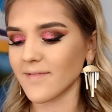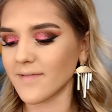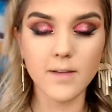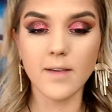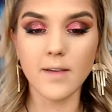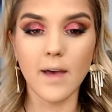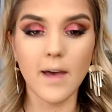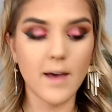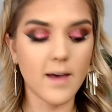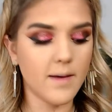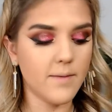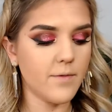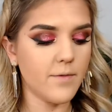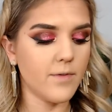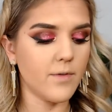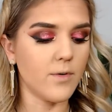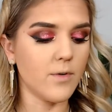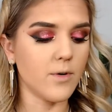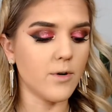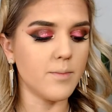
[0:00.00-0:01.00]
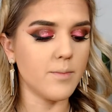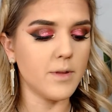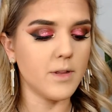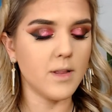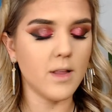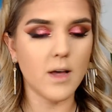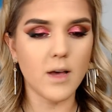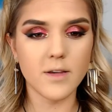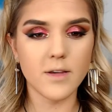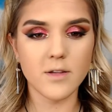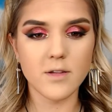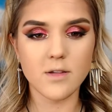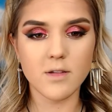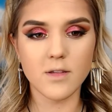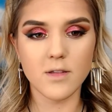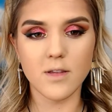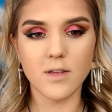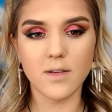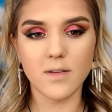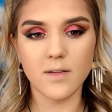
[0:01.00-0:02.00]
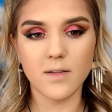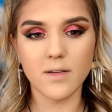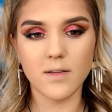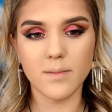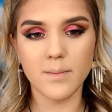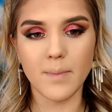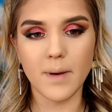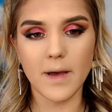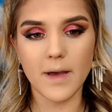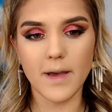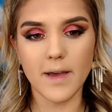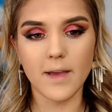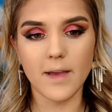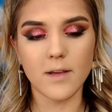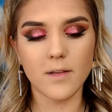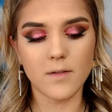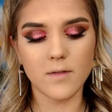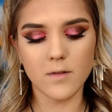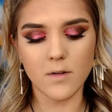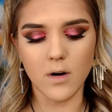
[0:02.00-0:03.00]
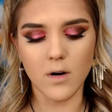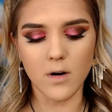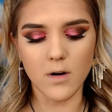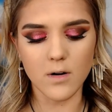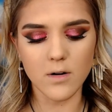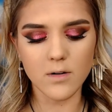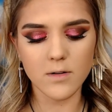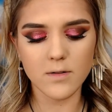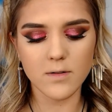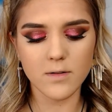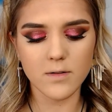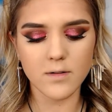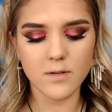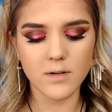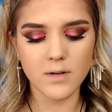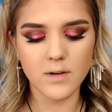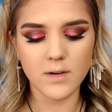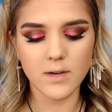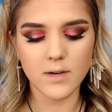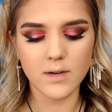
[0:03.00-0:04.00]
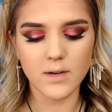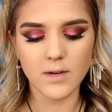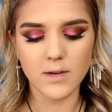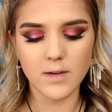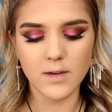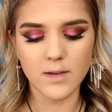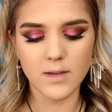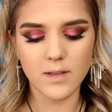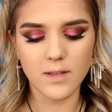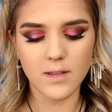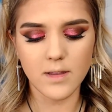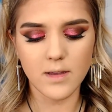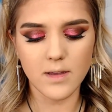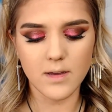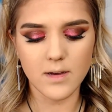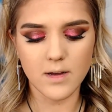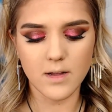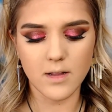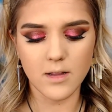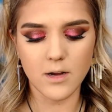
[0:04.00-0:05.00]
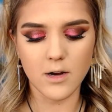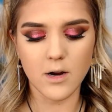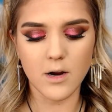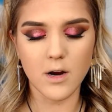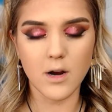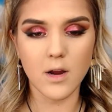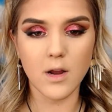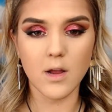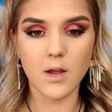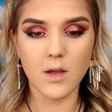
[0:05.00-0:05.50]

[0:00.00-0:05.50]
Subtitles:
Time for blush. This is by Tarte in the color